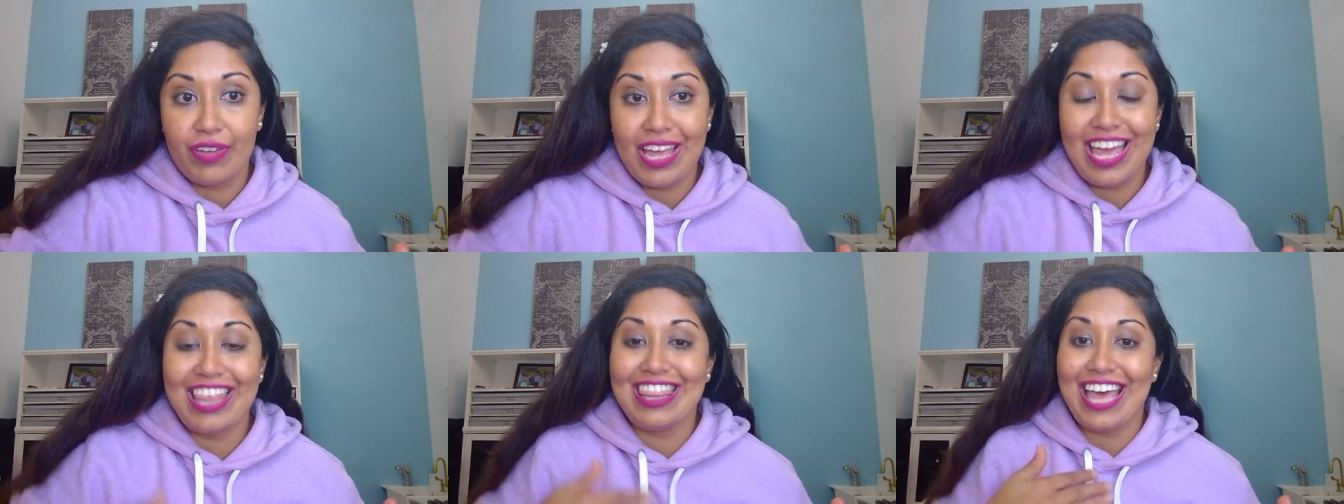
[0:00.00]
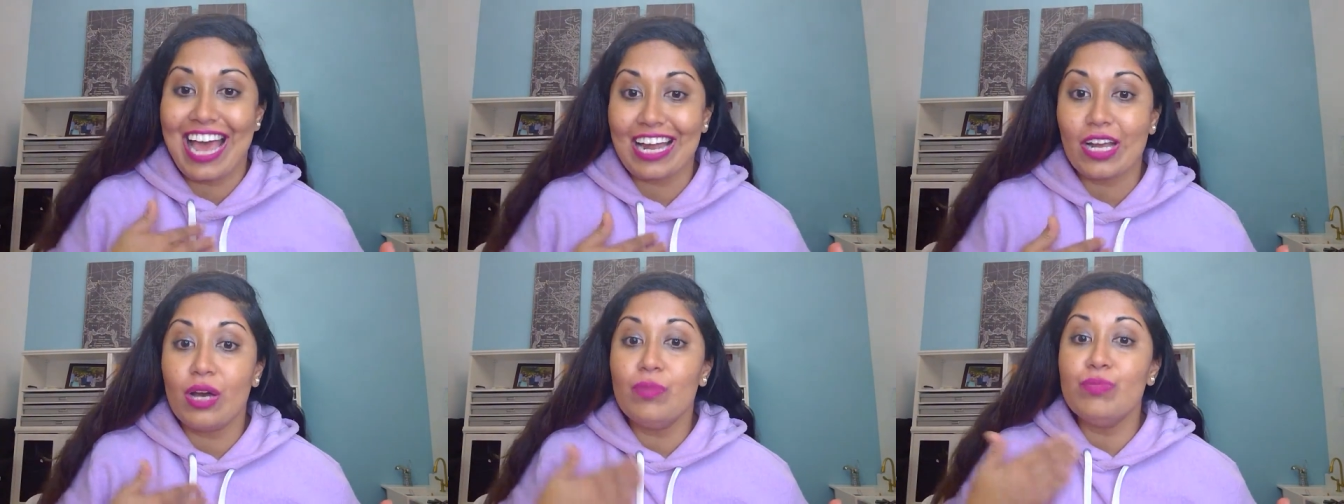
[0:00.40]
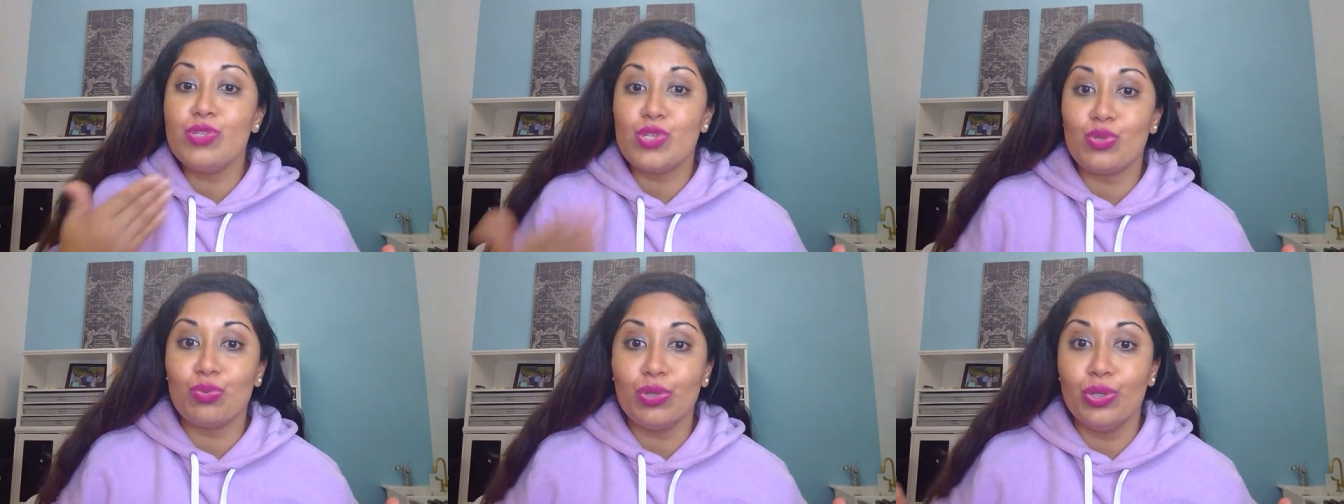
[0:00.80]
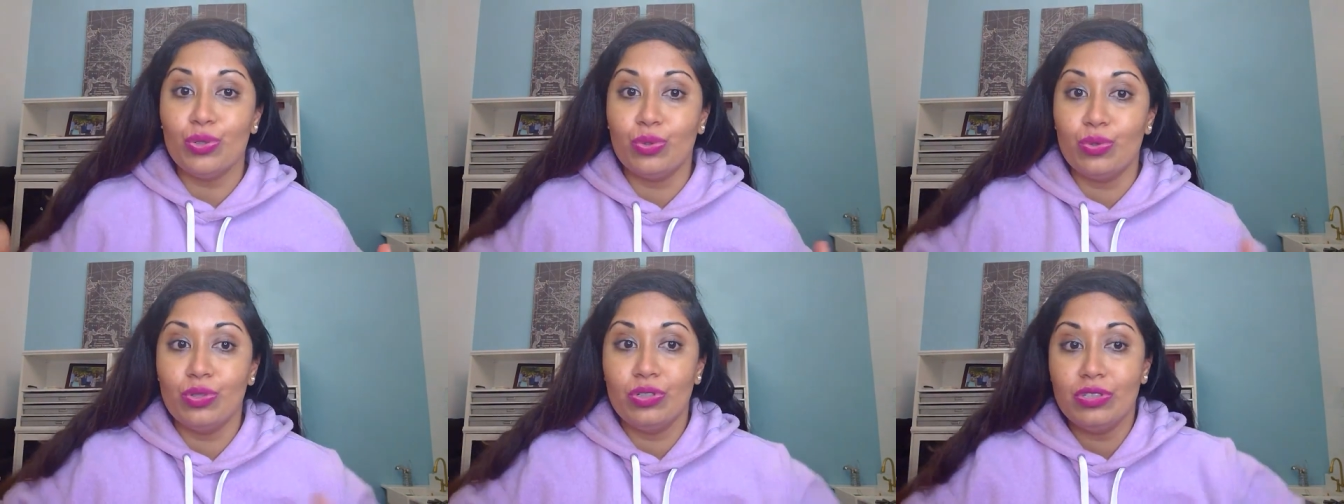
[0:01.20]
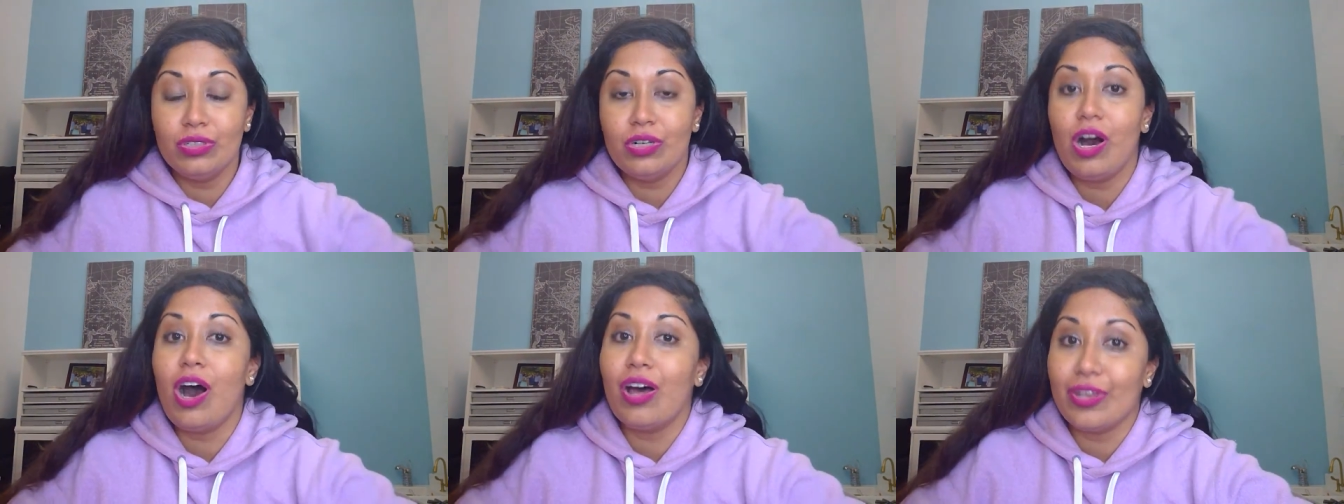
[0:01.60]
And that comes through
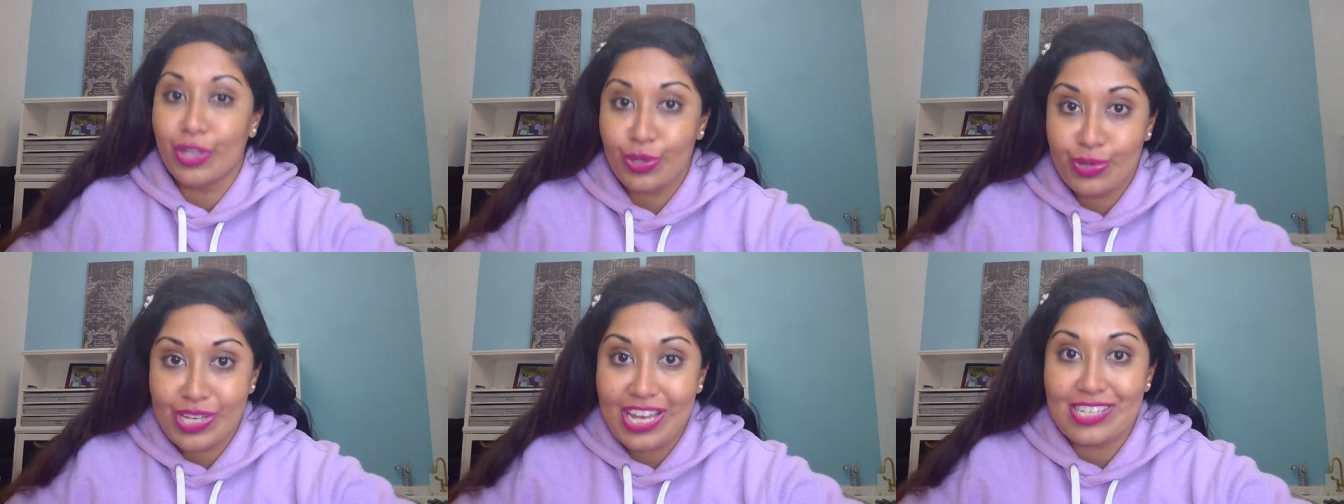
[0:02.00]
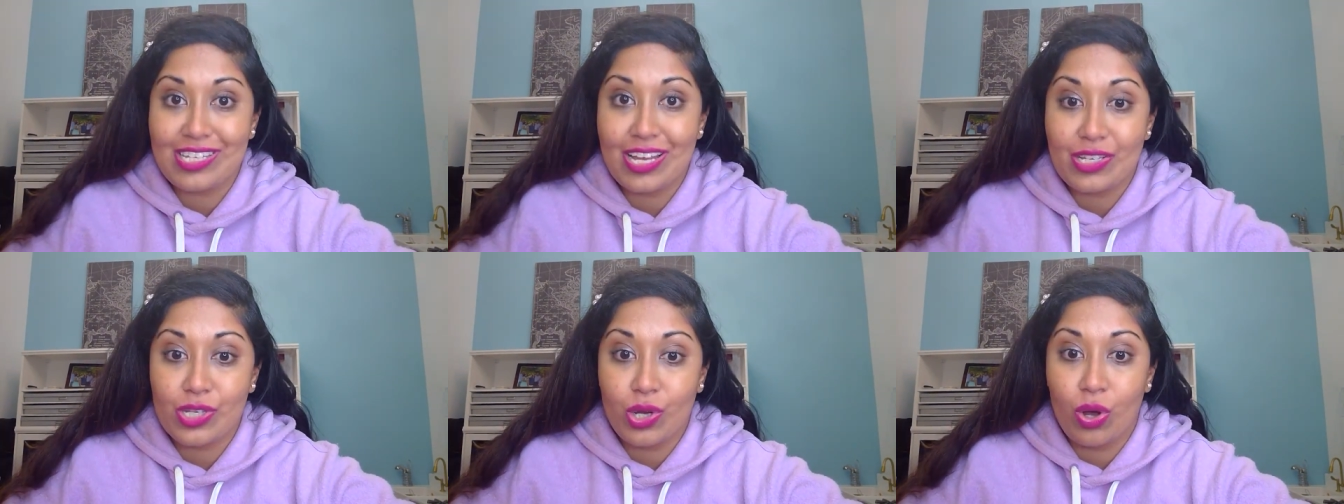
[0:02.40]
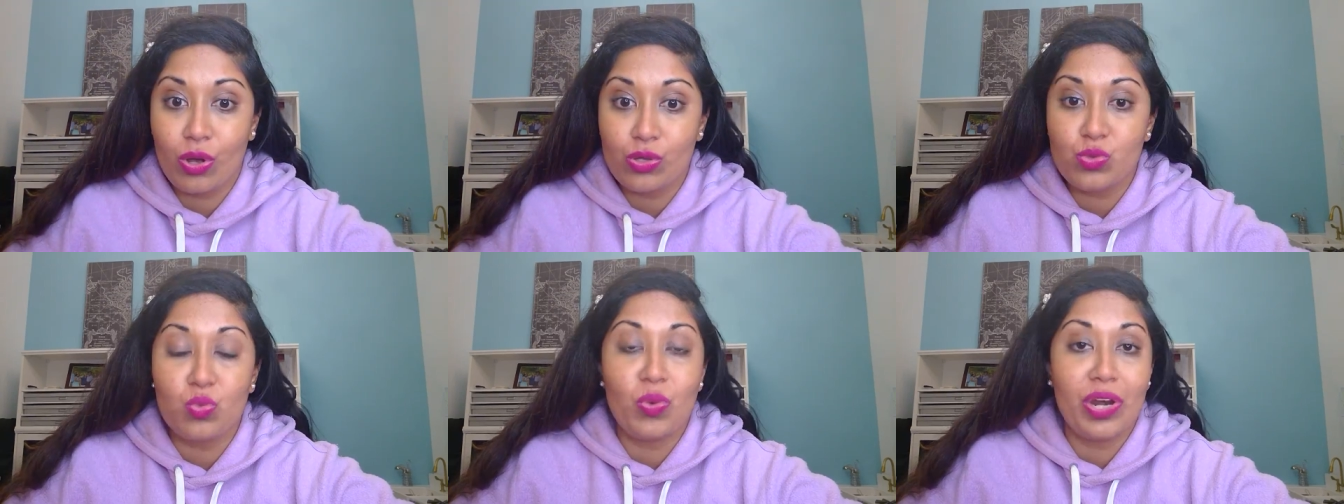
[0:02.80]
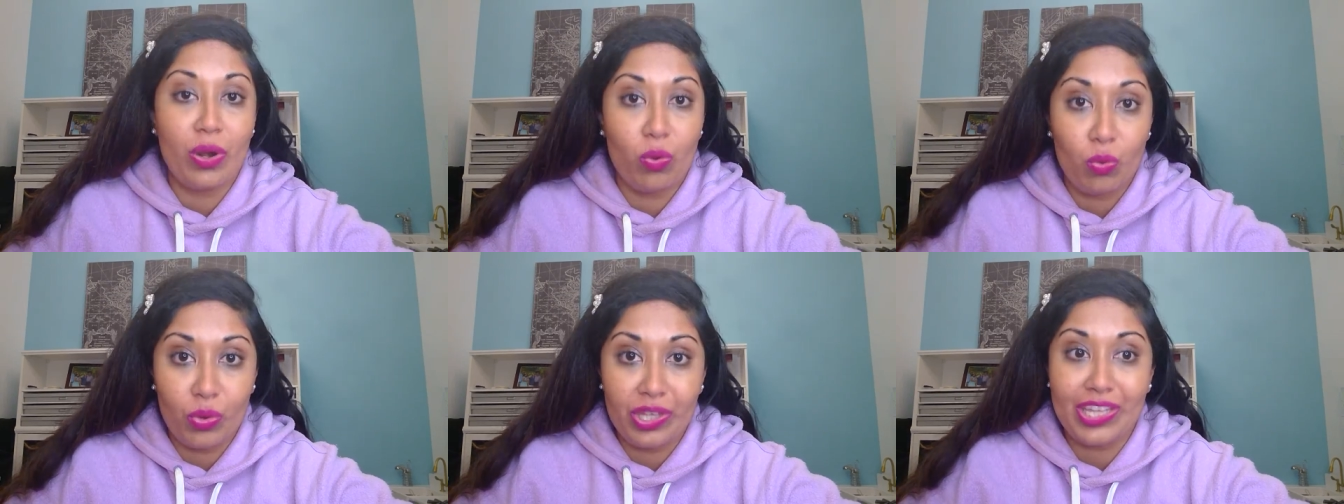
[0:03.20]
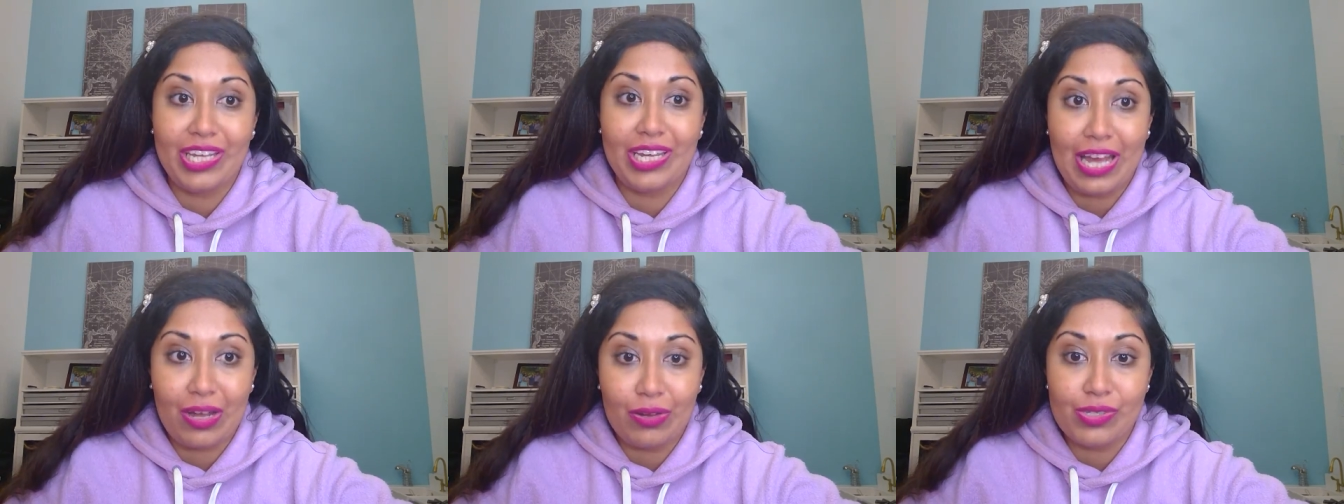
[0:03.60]
on those SS calls when it really
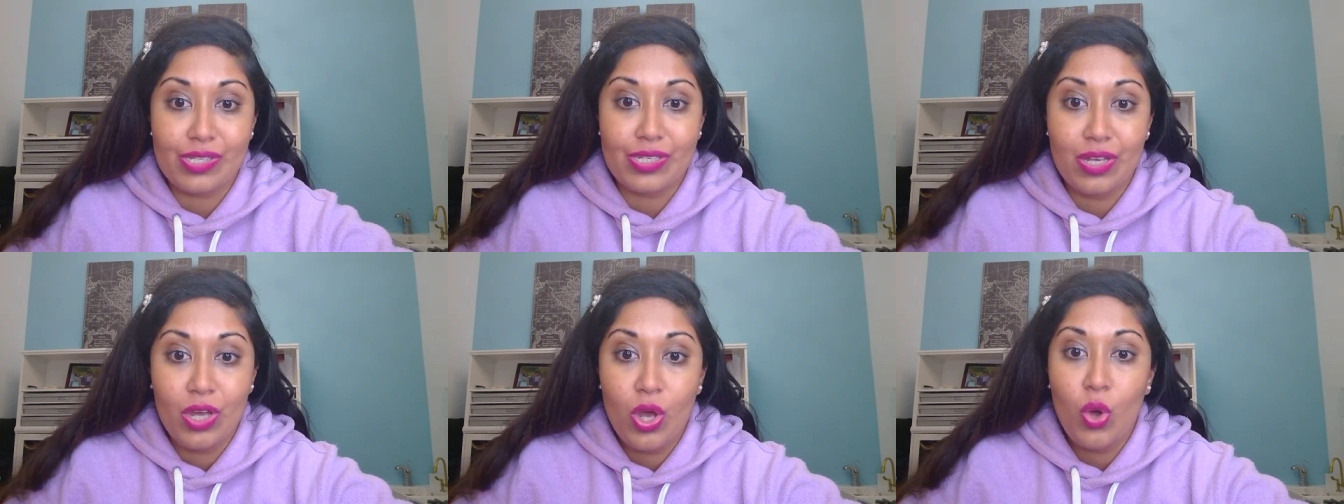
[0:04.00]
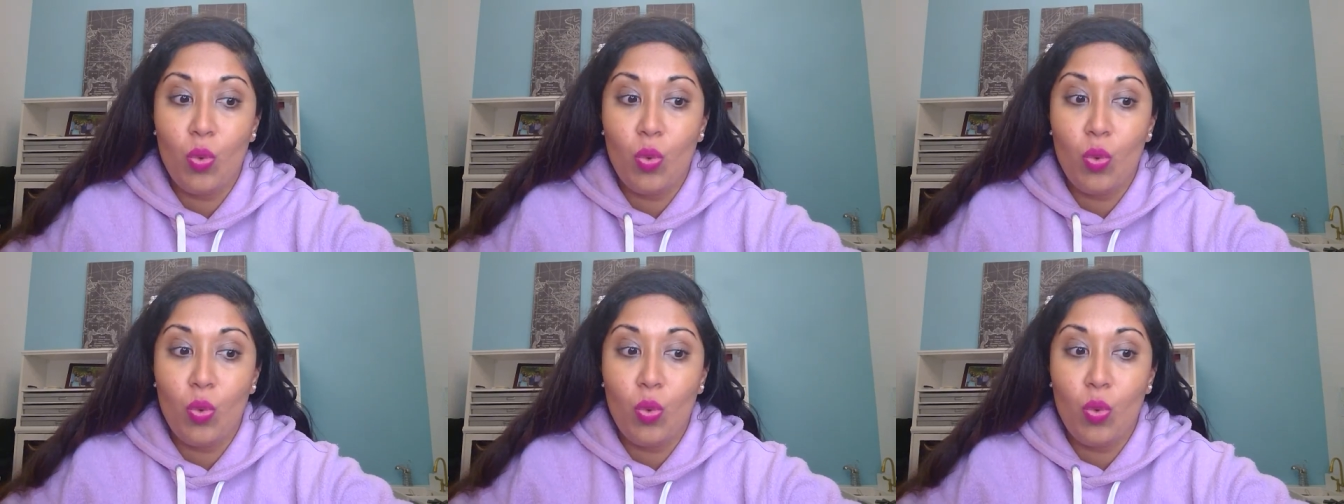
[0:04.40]
counts.